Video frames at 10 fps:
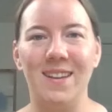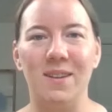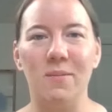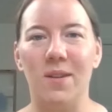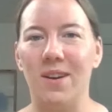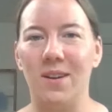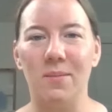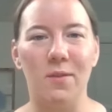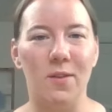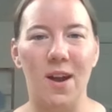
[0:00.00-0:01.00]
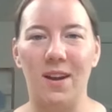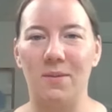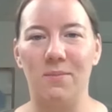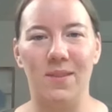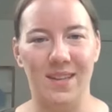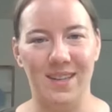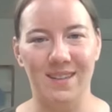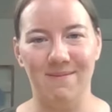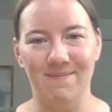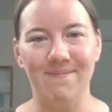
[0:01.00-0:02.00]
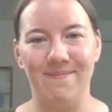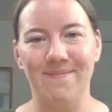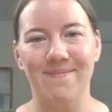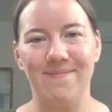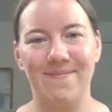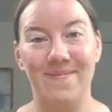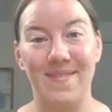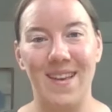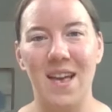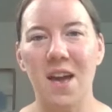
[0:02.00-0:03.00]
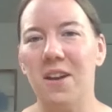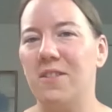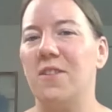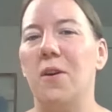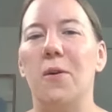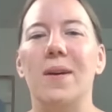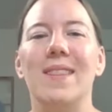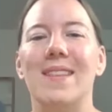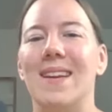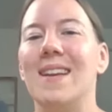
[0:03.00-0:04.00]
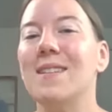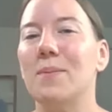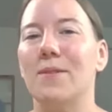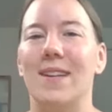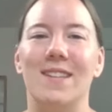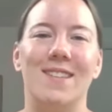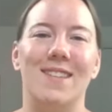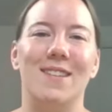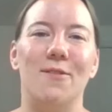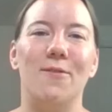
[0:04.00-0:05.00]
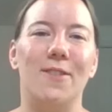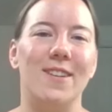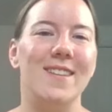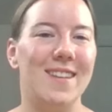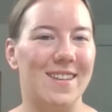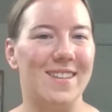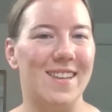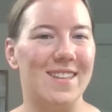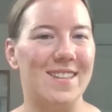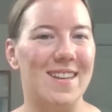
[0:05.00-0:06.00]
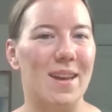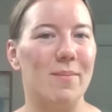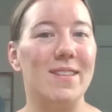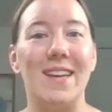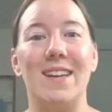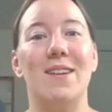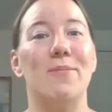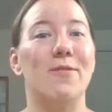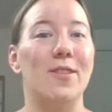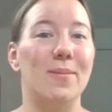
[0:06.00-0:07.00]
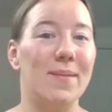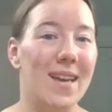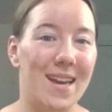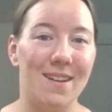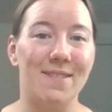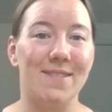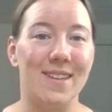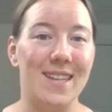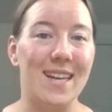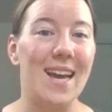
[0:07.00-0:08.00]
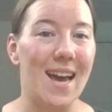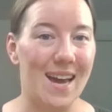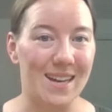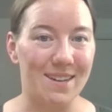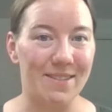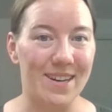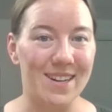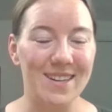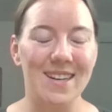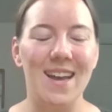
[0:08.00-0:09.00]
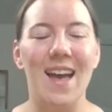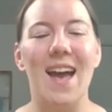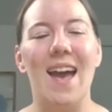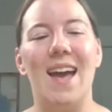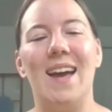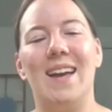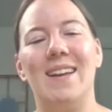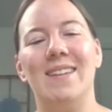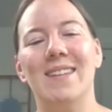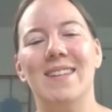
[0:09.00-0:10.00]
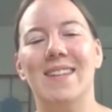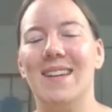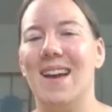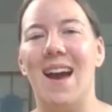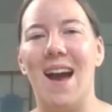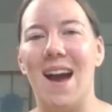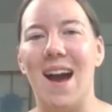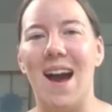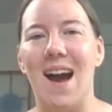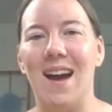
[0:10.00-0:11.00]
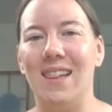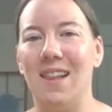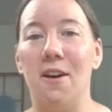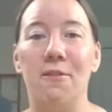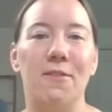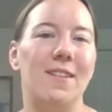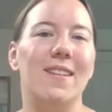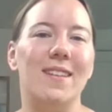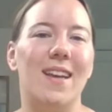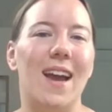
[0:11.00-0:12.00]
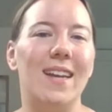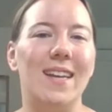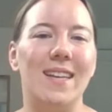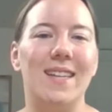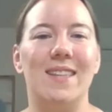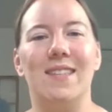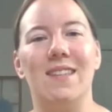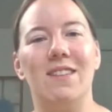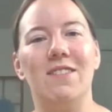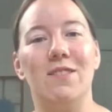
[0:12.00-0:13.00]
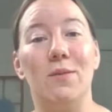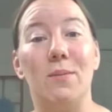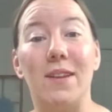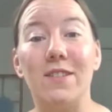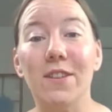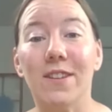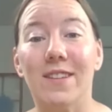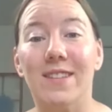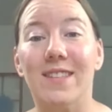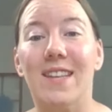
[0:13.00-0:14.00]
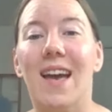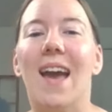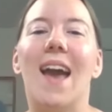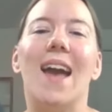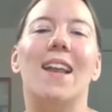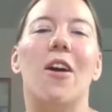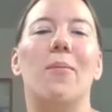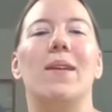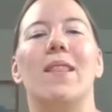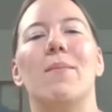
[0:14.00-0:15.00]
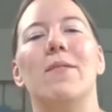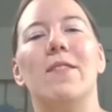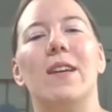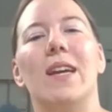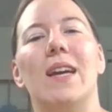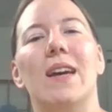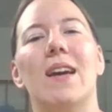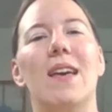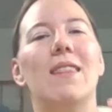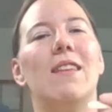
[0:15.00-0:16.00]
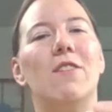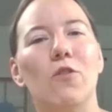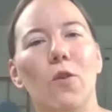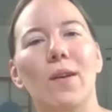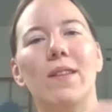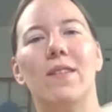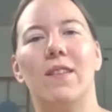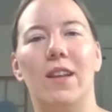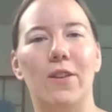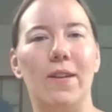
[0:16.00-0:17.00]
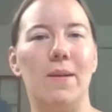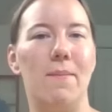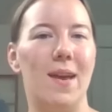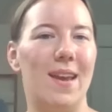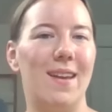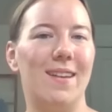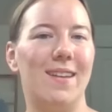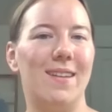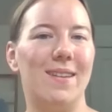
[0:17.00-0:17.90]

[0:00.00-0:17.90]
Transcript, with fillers: hey, mama, rock me. So the inspiration for tessellation names can come from really anywhere. And I love designing tessellations with my students and helping them see these choices that you can make